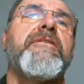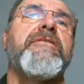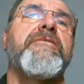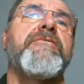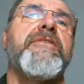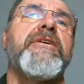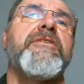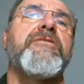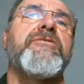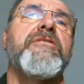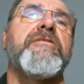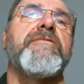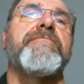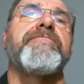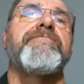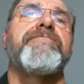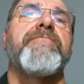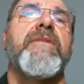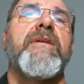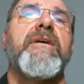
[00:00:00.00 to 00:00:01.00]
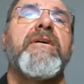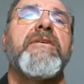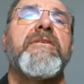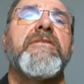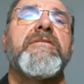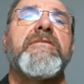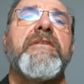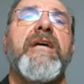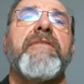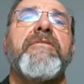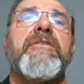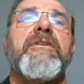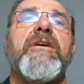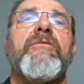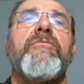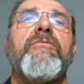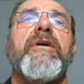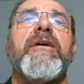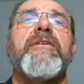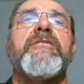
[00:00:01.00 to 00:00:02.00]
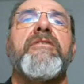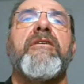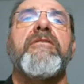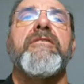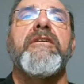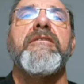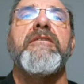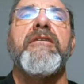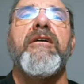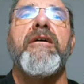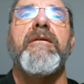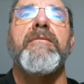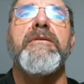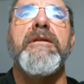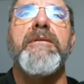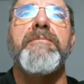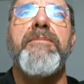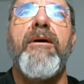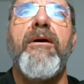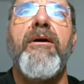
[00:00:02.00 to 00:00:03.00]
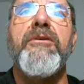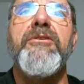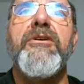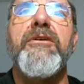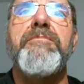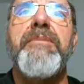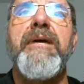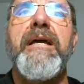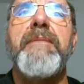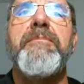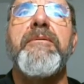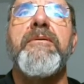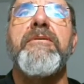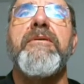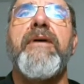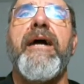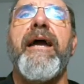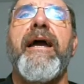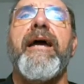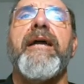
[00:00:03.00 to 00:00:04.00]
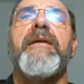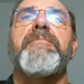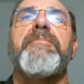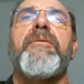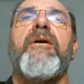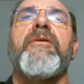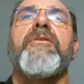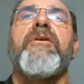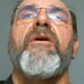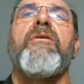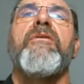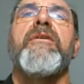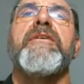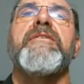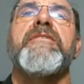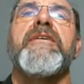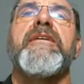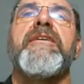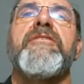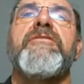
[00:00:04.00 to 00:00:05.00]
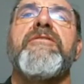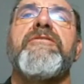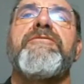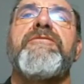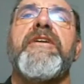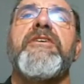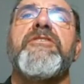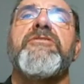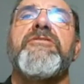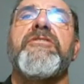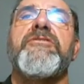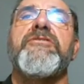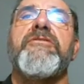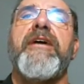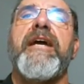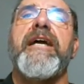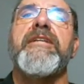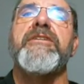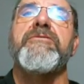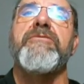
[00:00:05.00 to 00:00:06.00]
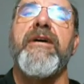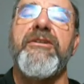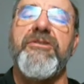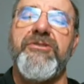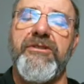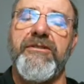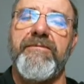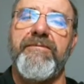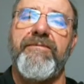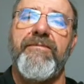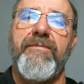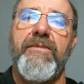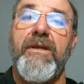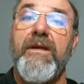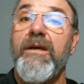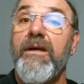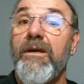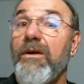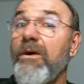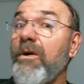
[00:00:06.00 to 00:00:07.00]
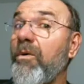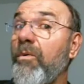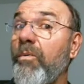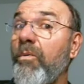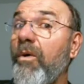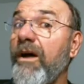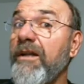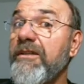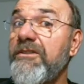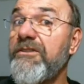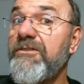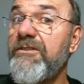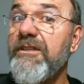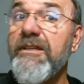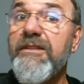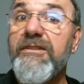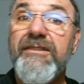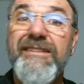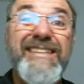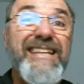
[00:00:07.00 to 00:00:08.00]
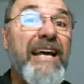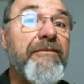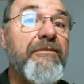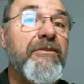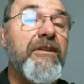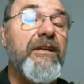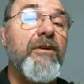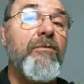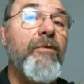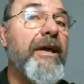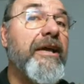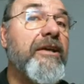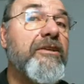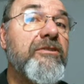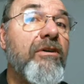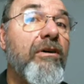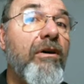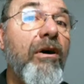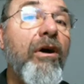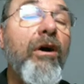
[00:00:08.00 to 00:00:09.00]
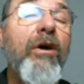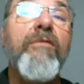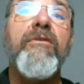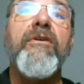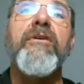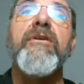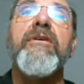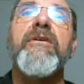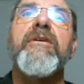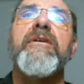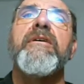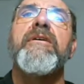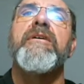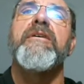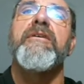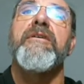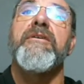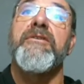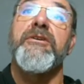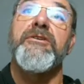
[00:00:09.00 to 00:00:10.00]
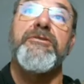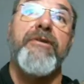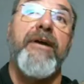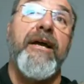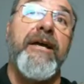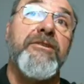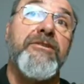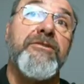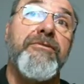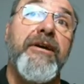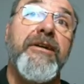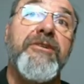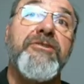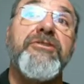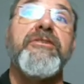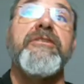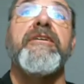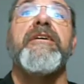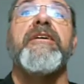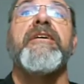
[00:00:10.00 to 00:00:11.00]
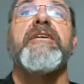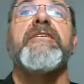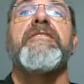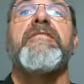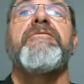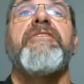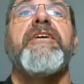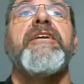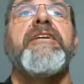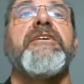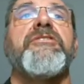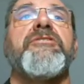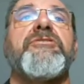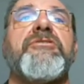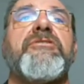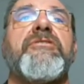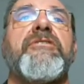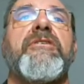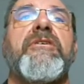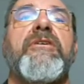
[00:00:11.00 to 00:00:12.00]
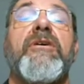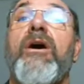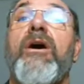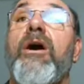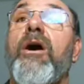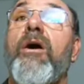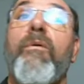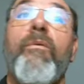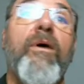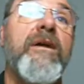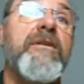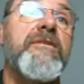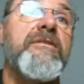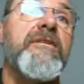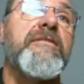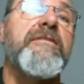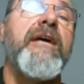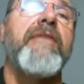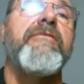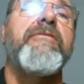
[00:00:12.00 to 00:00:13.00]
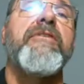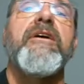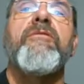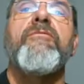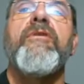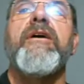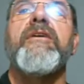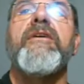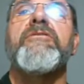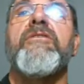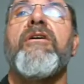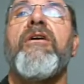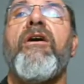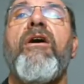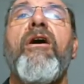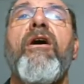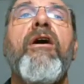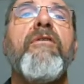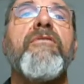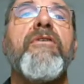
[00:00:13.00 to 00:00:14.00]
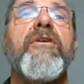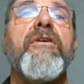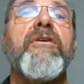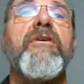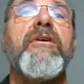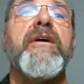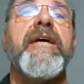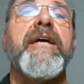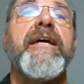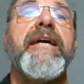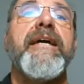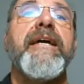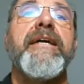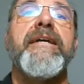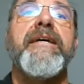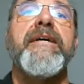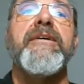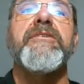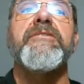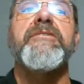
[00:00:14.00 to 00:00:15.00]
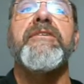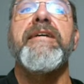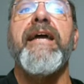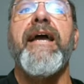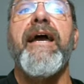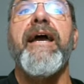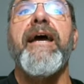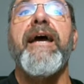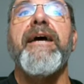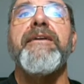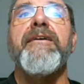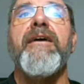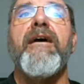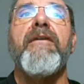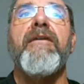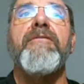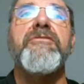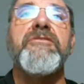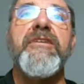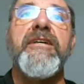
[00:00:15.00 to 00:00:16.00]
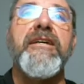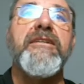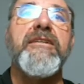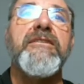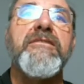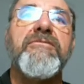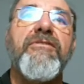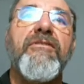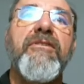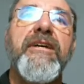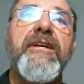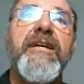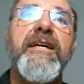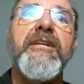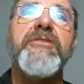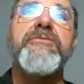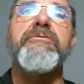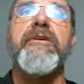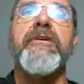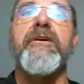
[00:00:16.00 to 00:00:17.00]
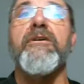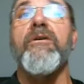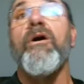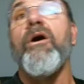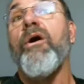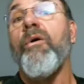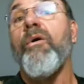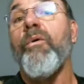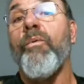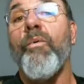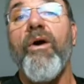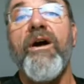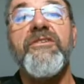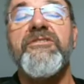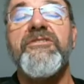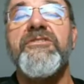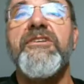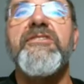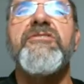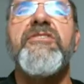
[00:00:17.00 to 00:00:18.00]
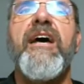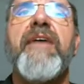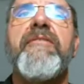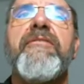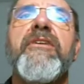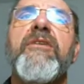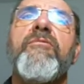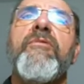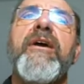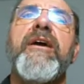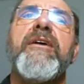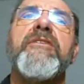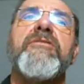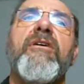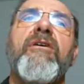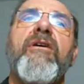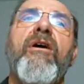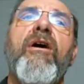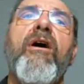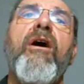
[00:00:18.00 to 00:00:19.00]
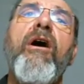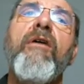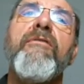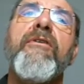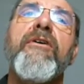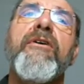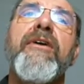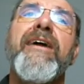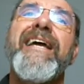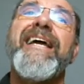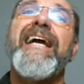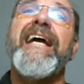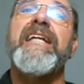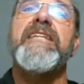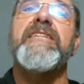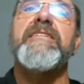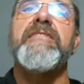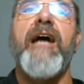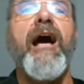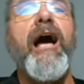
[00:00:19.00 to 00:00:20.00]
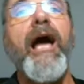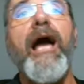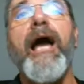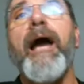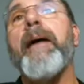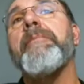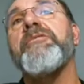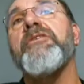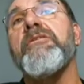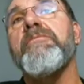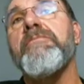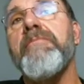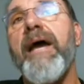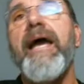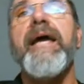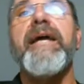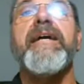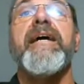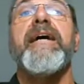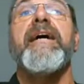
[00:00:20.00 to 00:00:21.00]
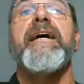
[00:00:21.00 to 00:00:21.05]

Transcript: the vision. 70 weeks are determined upon your people and upon the holy city to finish the transgression. Once the 70 weeks are over, the transgression is finished. Once the 70 weeks are over, it is the end of sins for Israel. Once the 70 weeks are over, it's time to make